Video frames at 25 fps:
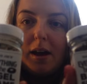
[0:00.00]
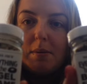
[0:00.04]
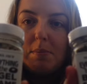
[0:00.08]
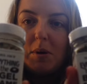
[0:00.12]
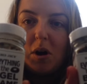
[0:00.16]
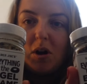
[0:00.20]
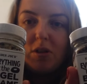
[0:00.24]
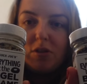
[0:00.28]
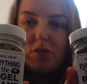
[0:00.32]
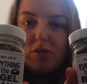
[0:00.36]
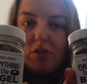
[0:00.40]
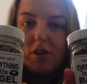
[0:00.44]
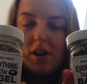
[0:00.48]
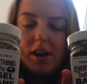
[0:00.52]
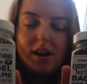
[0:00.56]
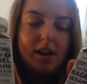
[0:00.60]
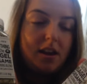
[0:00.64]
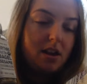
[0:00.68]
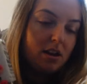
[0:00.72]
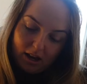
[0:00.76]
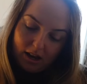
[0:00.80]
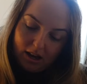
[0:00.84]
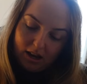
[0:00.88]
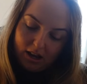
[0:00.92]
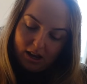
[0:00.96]
I bought
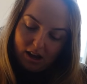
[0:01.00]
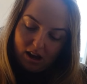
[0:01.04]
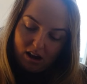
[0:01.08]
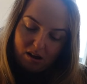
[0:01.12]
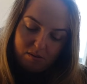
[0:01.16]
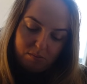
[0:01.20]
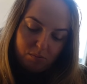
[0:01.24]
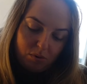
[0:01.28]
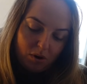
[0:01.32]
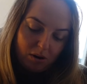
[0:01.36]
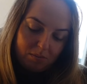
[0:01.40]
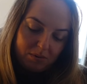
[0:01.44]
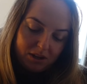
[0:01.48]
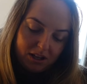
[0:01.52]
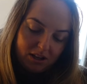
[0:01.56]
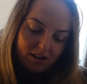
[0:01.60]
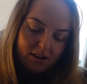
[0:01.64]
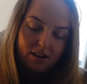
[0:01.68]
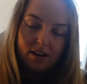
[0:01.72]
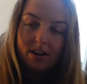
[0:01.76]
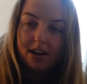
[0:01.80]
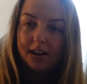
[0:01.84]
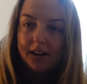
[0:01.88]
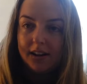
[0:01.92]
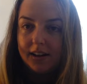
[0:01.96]
three. Uh, I'm probably
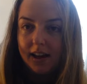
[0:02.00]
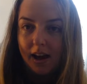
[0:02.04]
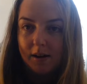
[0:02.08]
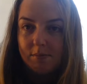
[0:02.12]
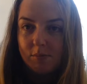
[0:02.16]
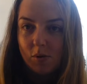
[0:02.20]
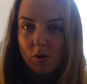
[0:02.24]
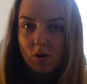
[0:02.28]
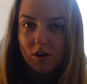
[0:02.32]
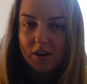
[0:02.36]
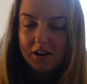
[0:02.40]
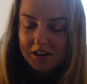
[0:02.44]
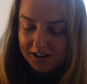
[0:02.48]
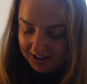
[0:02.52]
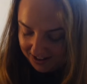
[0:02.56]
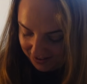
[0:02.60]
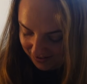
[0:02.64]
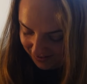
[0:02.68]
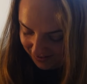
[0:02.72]
gonna get more